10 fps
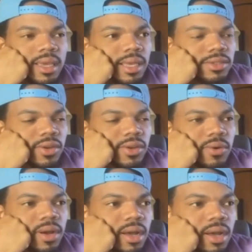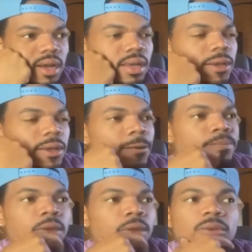And so
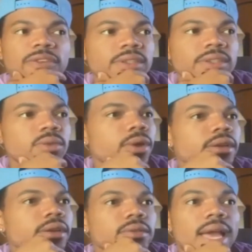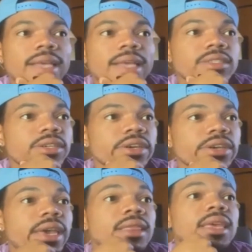we finished the record last
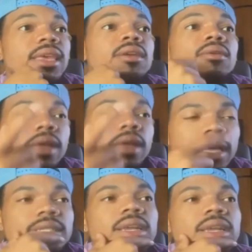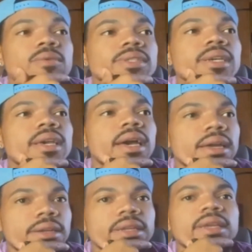year. And then, like I said, I went to
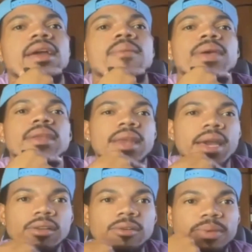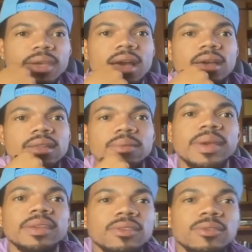Ghana and I met Nilo Bianga, the
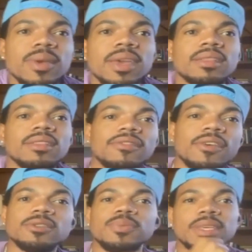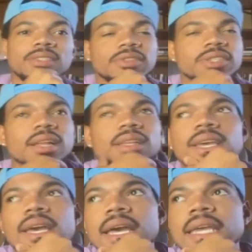painter who made the first piece for Child of
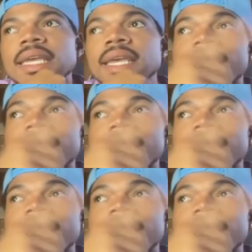God.